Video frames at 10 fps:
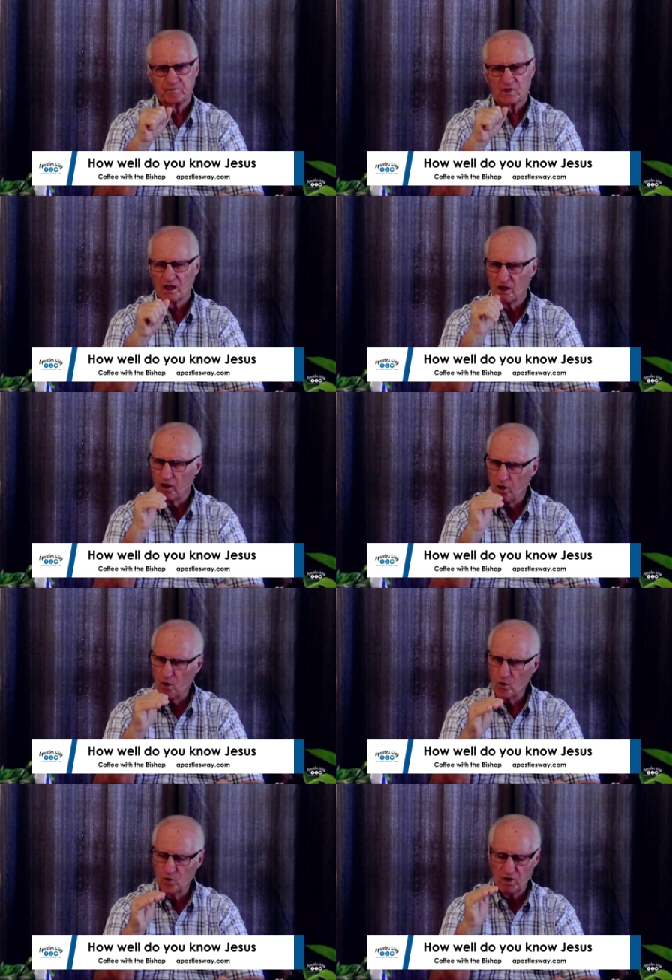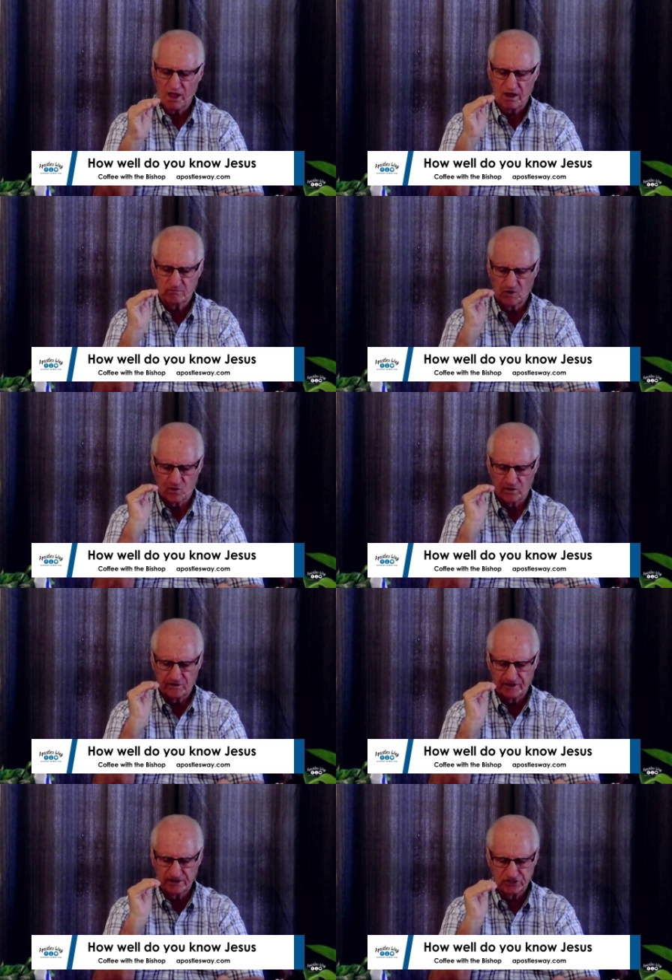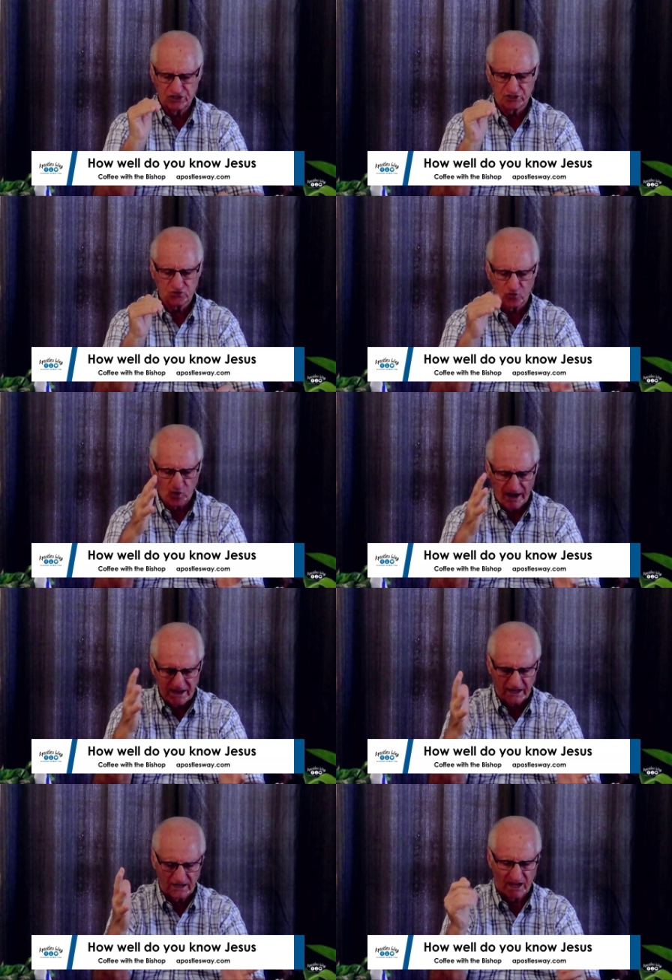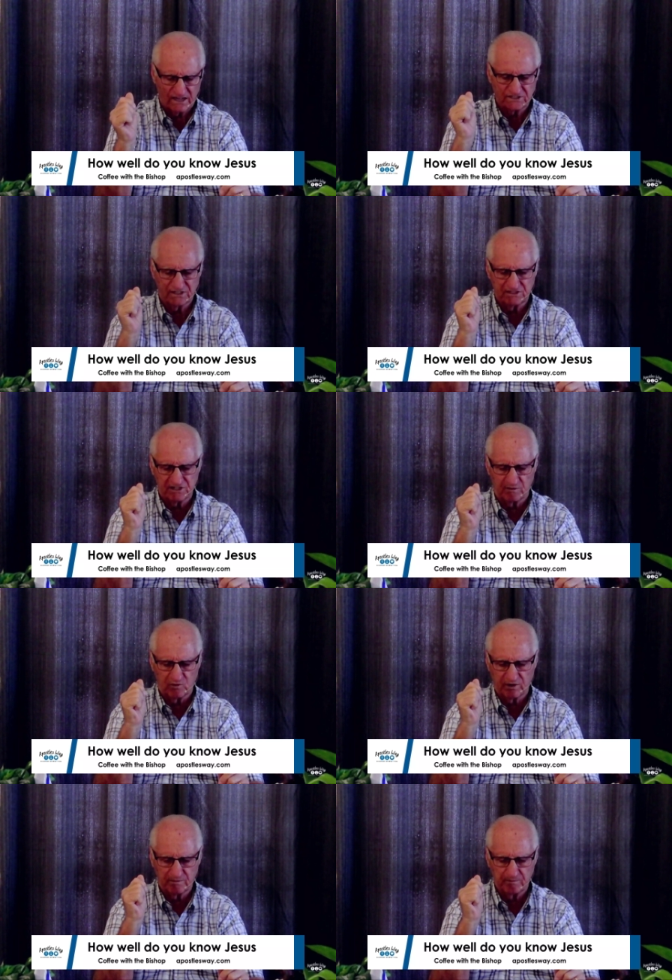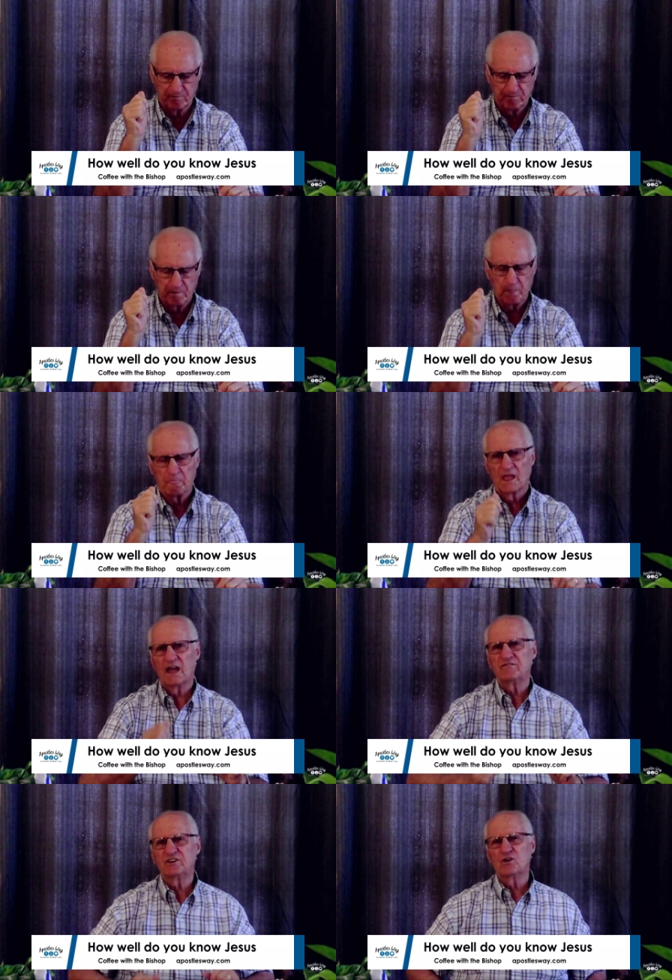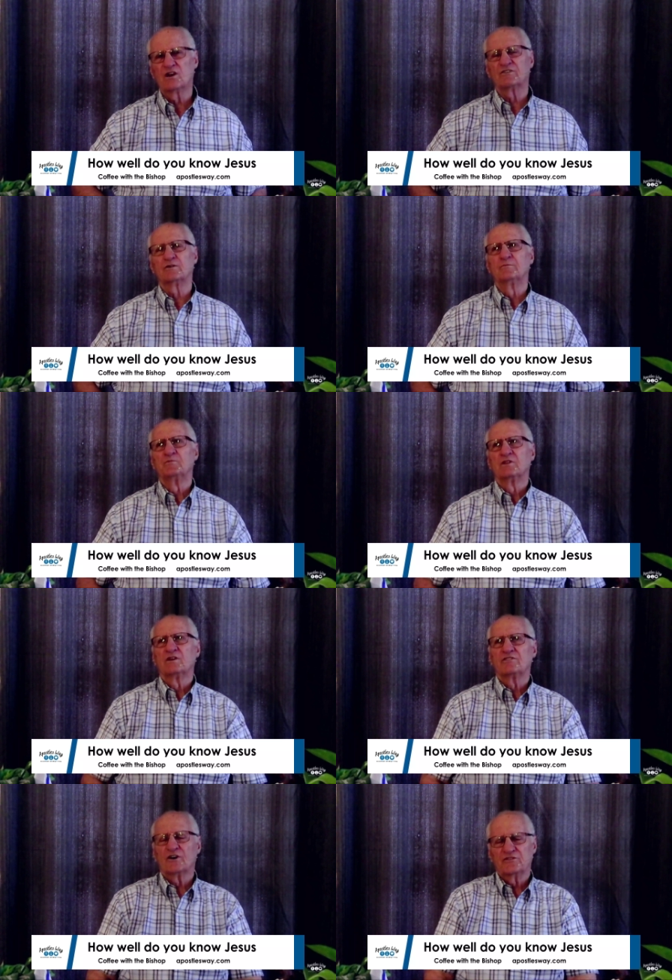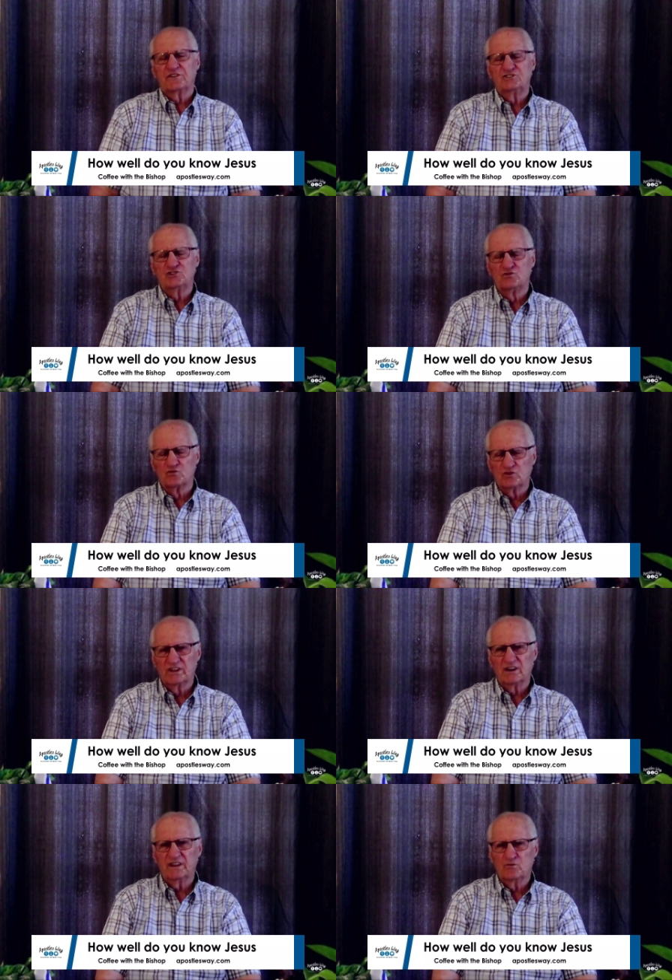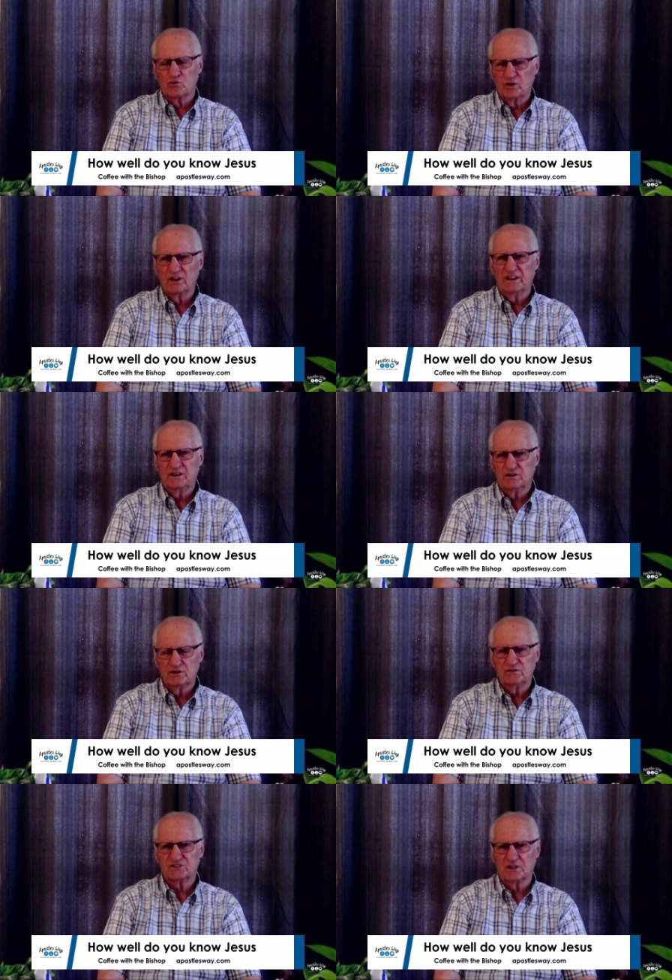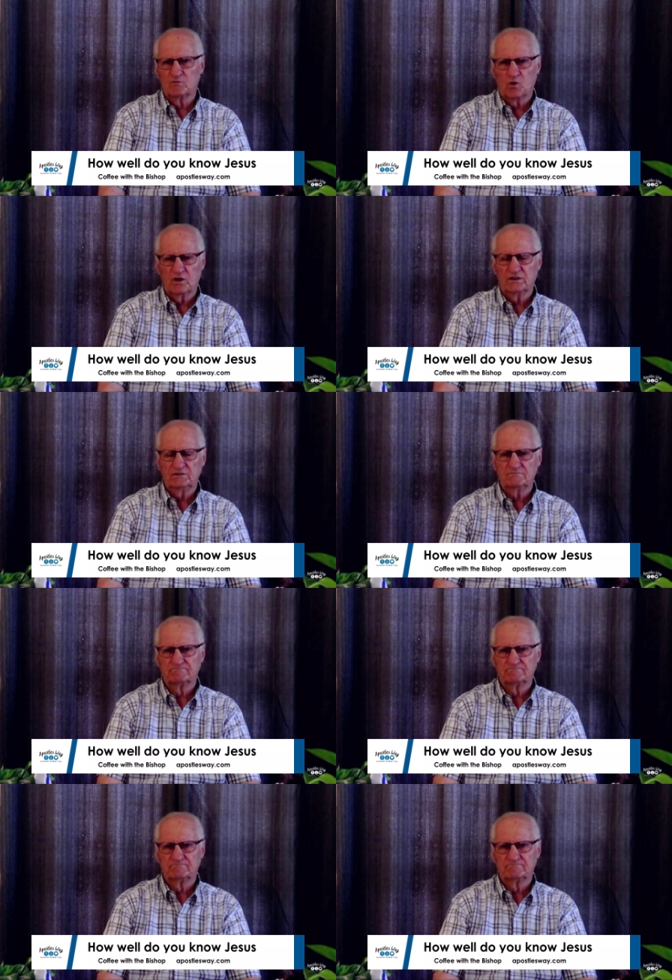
A whole lot more than just recognizing someone. Have you ever thought that you really, really knew someone?